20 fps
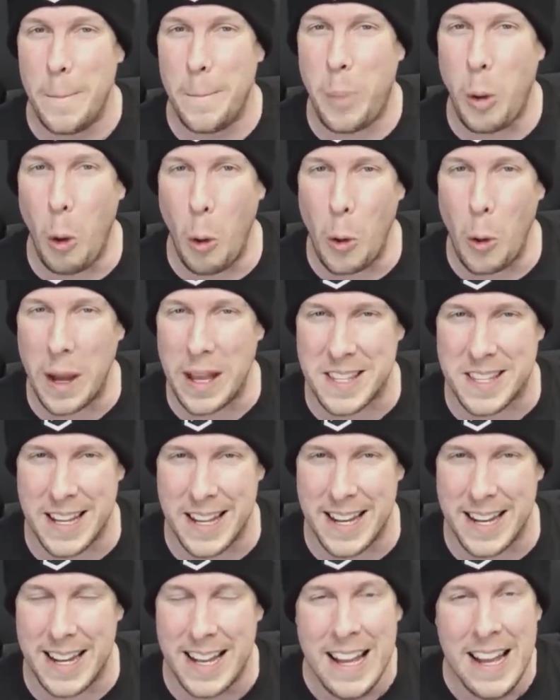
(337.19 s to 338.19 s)

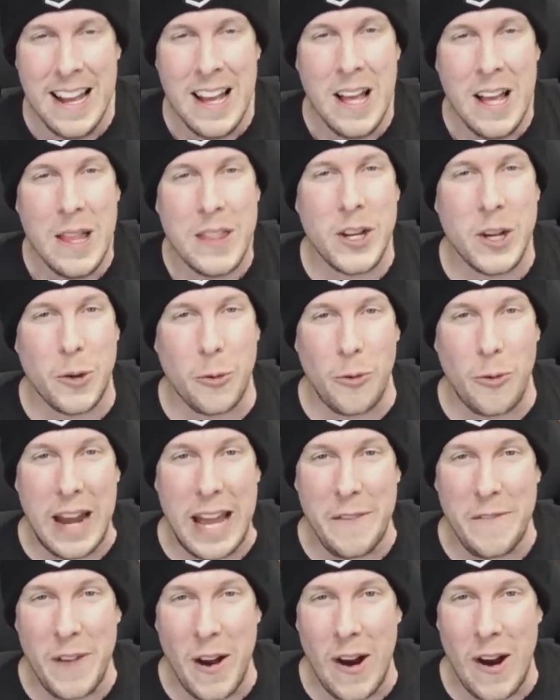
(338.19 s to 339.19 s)
Poison. The
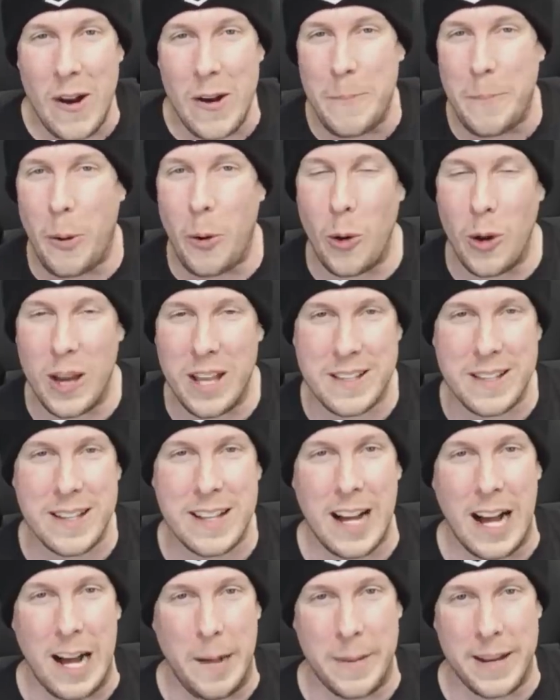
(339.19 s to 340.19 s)
Graveyard Poison
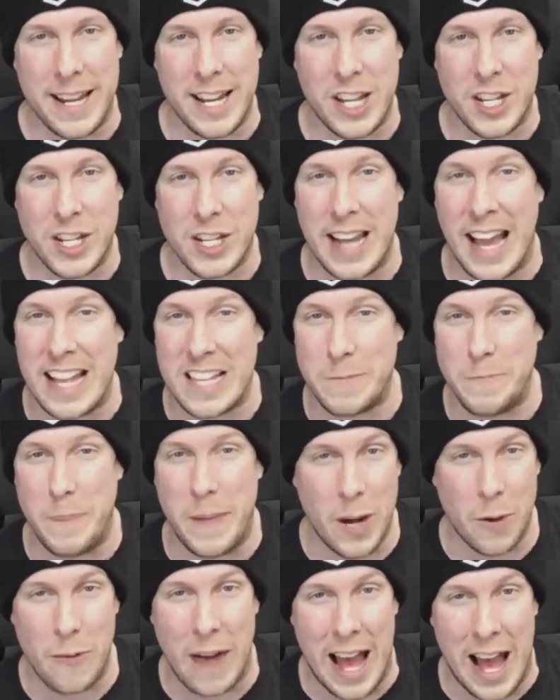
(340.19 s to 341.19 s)
combination has
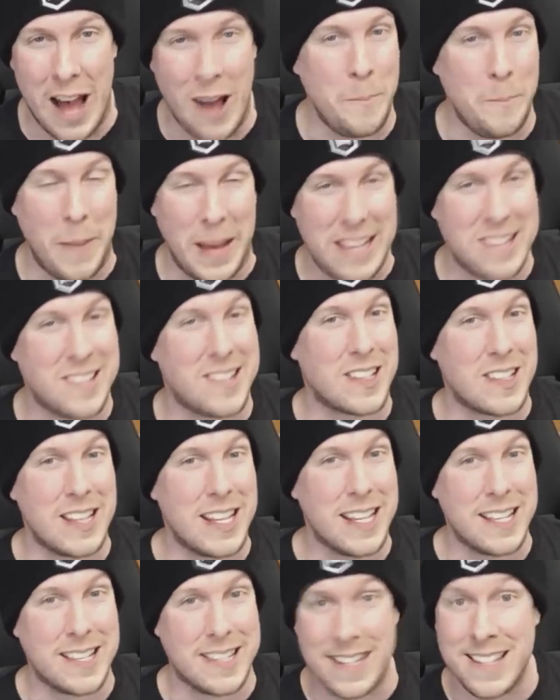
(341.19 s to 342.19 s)
been around
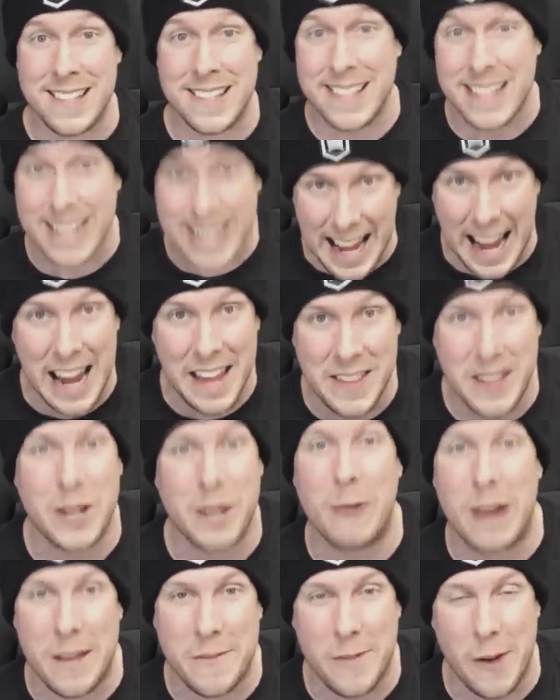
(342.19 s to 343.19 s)
basically since the day that
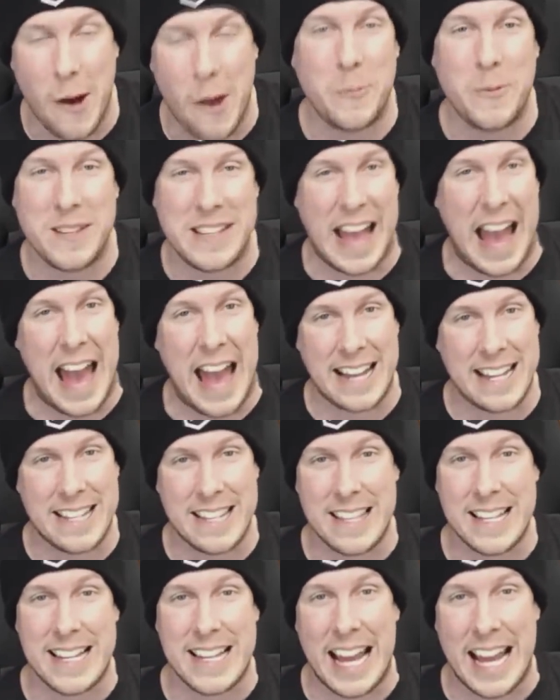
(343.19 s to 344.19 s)
Graveyard was added
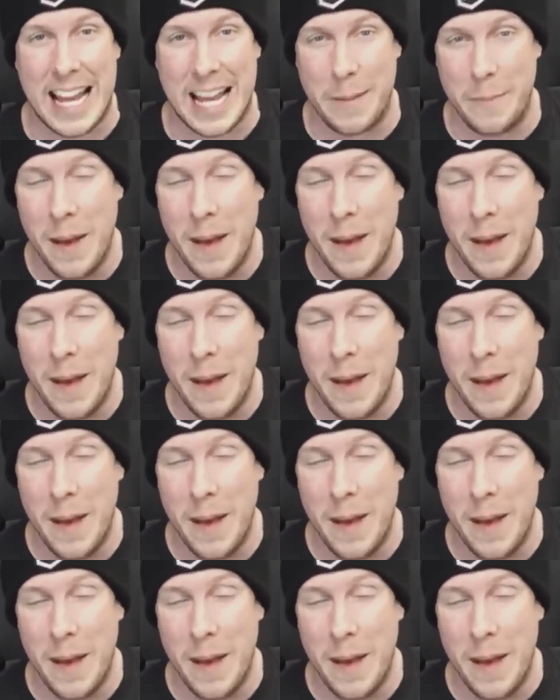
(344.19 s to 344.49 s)
to the game.